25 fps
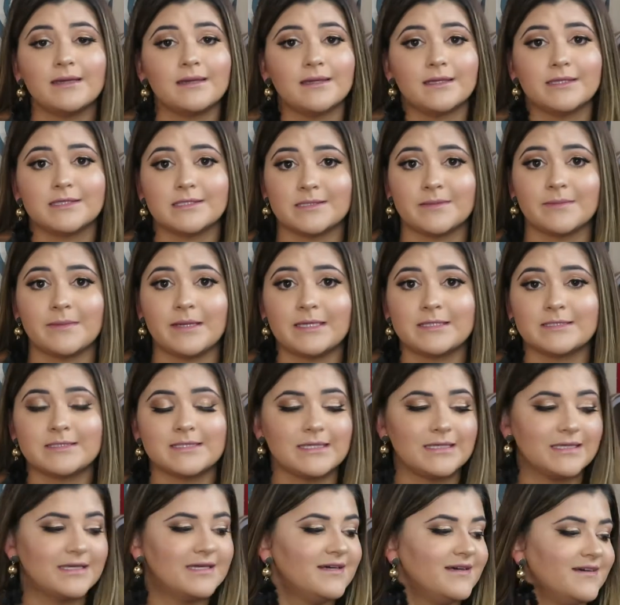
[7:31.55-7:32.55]
it's
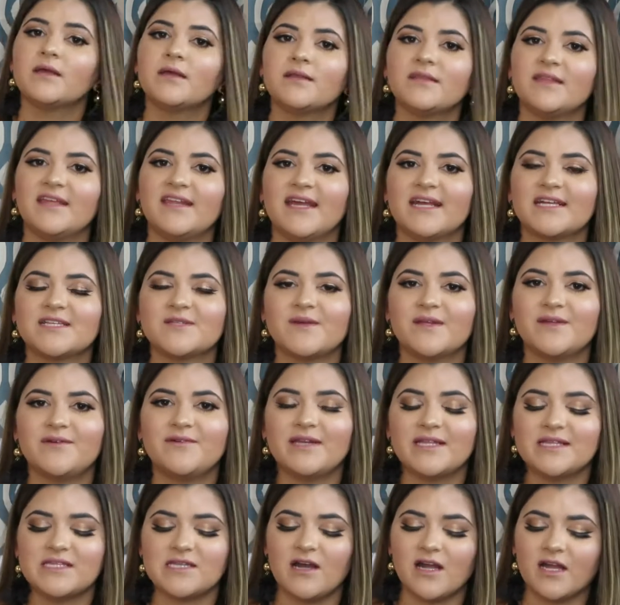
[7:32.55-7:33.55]
amazing. The next one
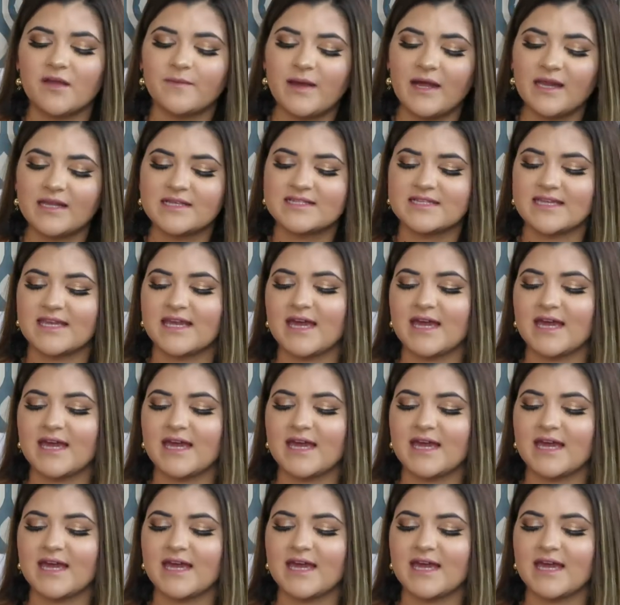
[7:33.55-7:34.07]
I want to talk about is